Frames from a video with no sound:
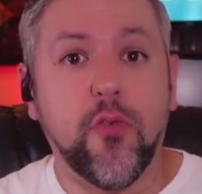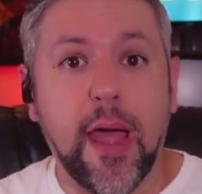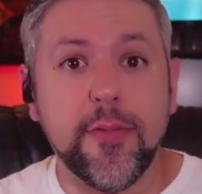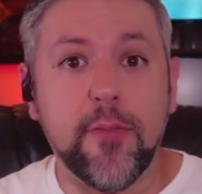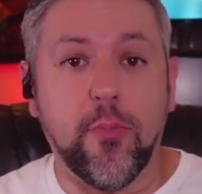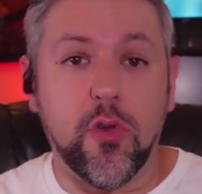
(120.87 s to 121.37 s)

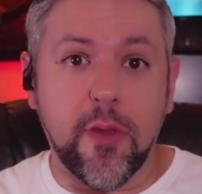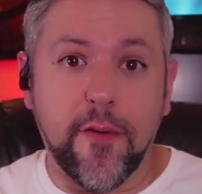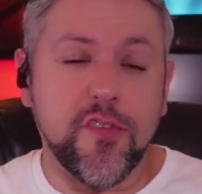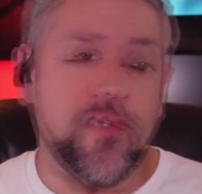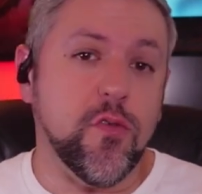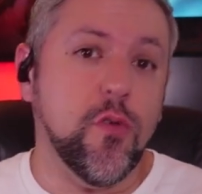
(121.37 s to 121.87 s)
grabbed him, put him off
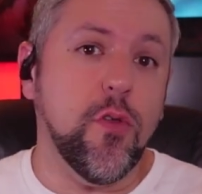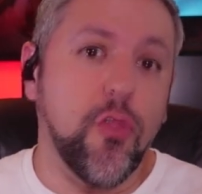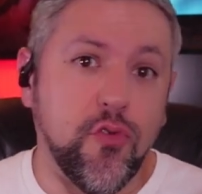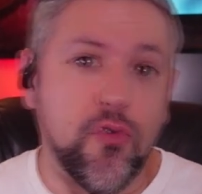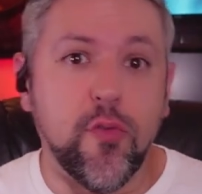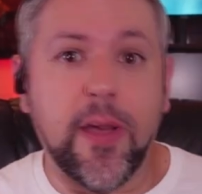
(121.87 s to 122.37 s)
a stool,
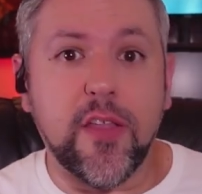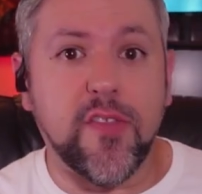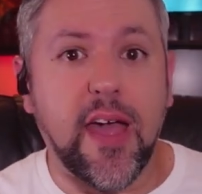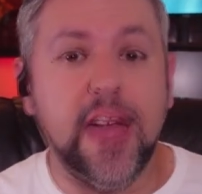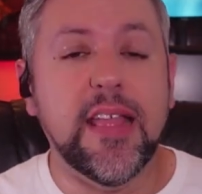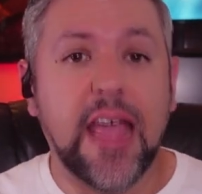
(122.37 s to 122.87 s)
threw him
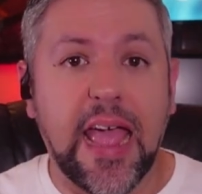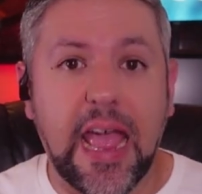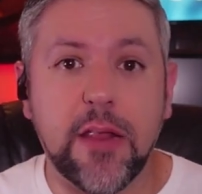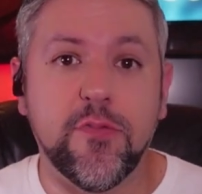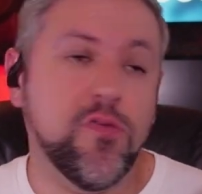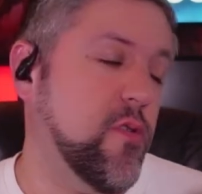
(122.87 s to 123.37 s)
outside,
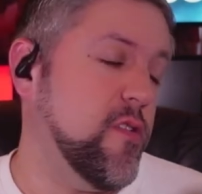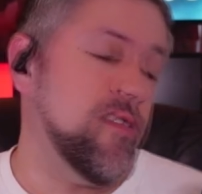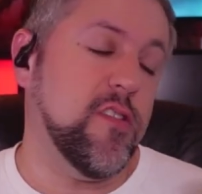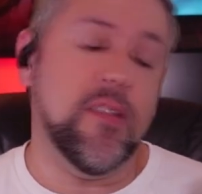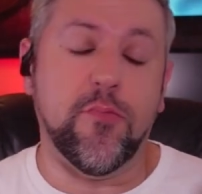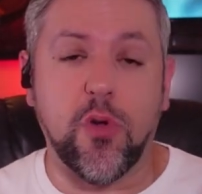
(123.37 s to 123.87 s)
and
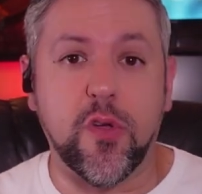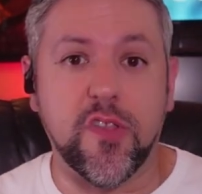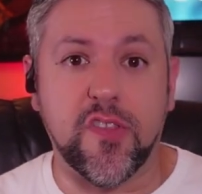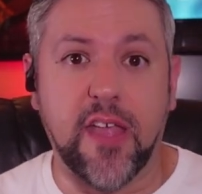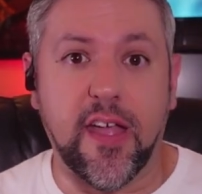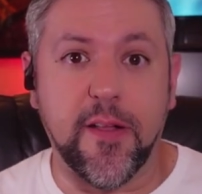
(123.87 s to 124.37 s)
twisted and broke
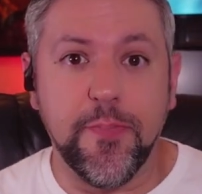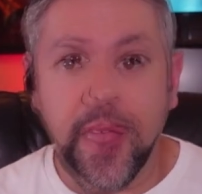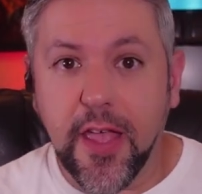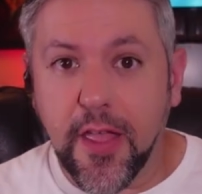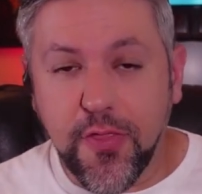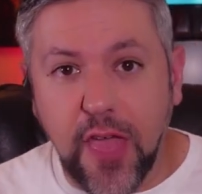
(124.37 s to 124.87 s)
his neck.
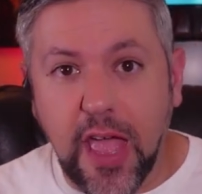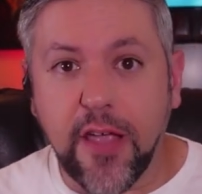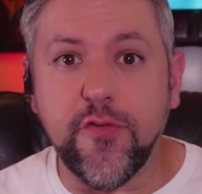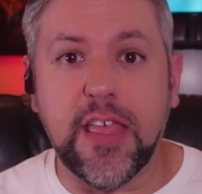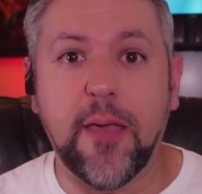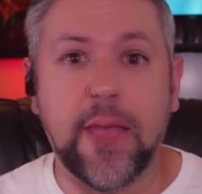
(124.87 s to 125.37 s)

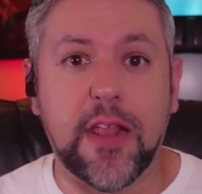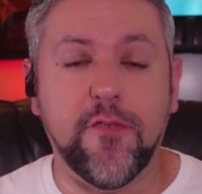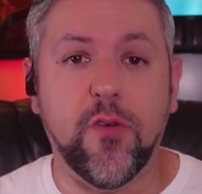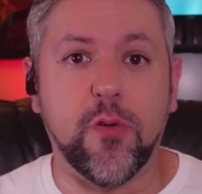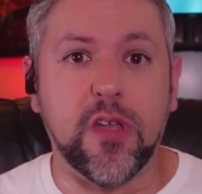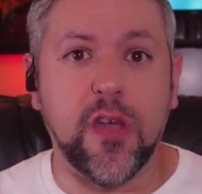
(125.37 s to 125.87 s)
Thankfully, he made a
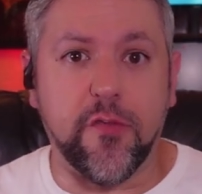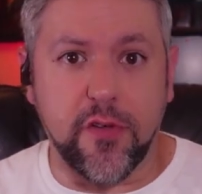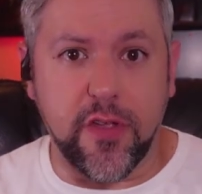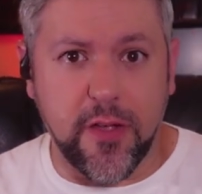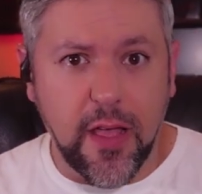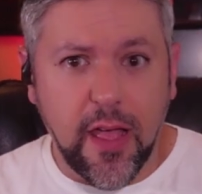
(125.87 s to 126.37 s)
full
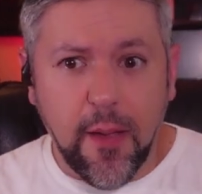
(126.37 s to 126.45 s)
recovery.